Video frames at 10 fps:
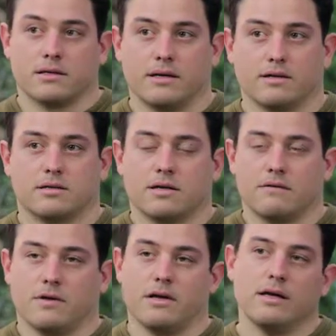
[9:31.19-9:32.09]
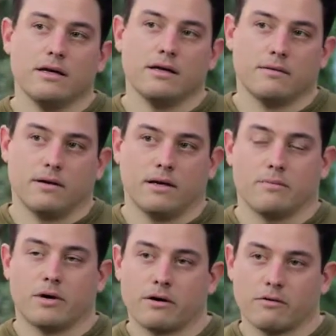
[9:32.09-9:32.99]
and instead of the heat and the
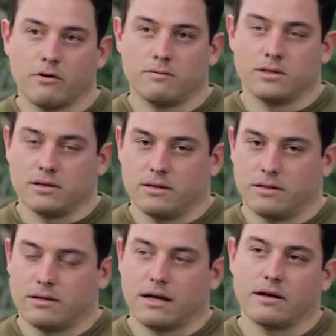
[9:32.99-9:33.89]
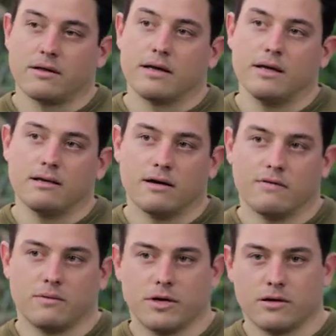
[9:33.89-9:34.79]
microbes and the kind of the
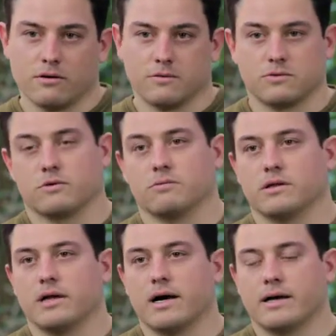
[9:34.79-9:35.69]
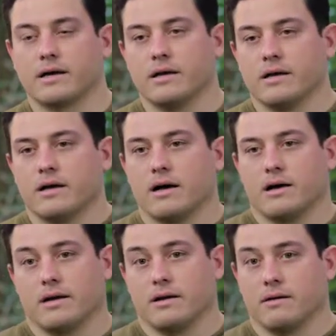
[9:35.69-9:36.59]
heat-loving microbes, we're relying
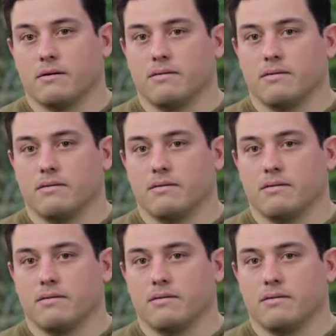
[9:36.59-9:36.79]
on